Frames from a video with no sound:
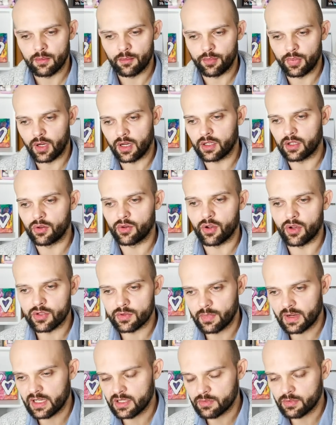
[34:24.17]
blood glucose
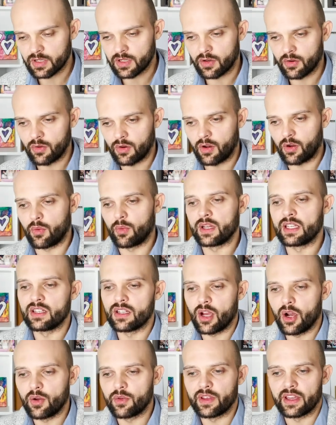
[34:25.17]
management or we
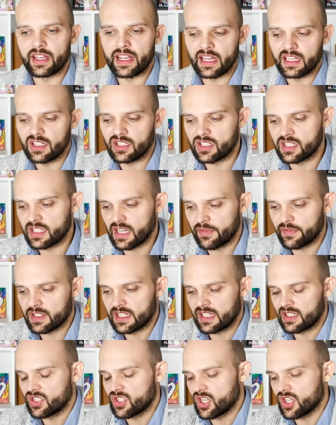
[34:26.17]
know that an energy
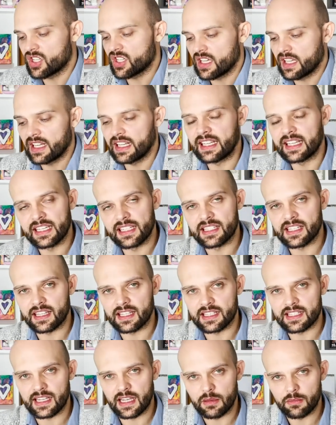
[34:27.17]
deficit is just going to lead to
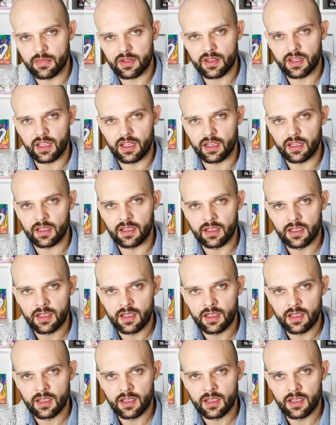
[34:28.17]
the same thing.